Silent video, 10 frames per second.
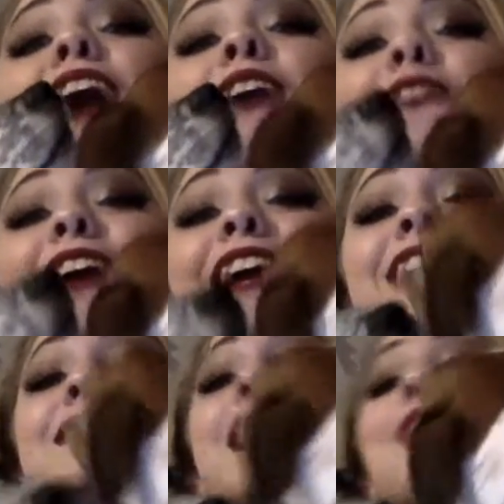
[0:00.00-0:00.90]
Alright
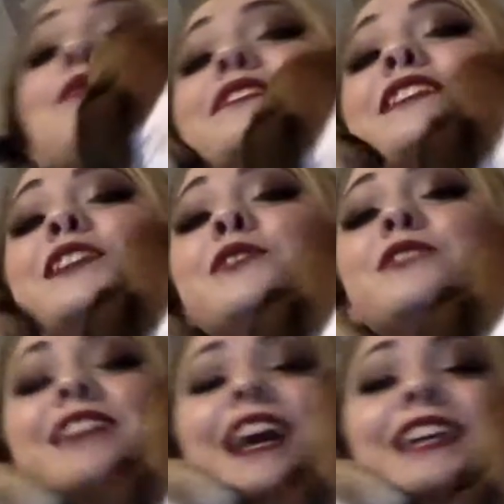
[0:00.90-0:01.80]
guys, I will see you in
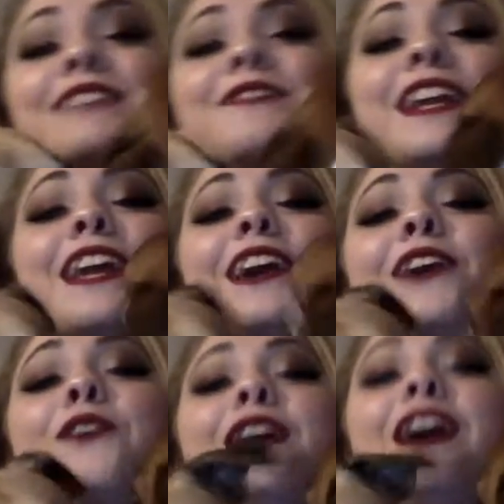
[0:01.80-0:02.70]
the next
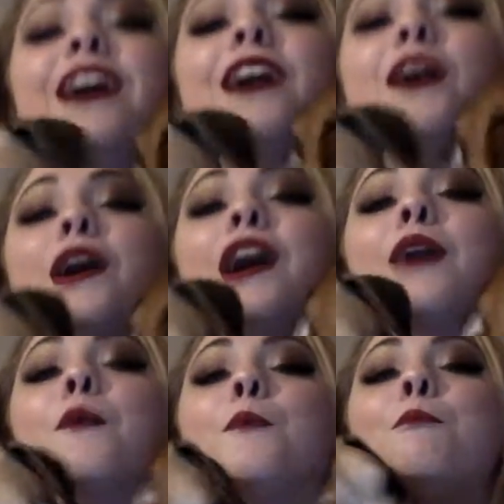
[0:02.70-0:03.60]
video.
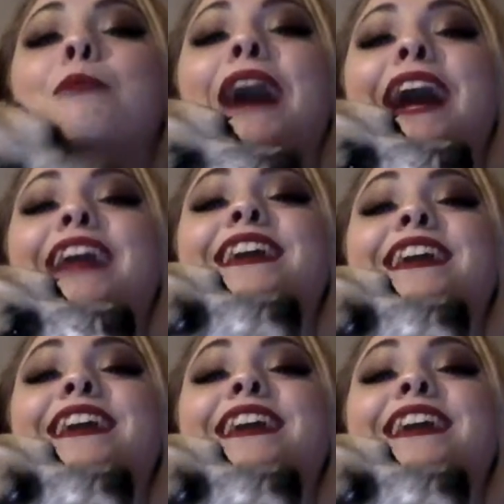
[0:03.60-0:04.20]
Bye.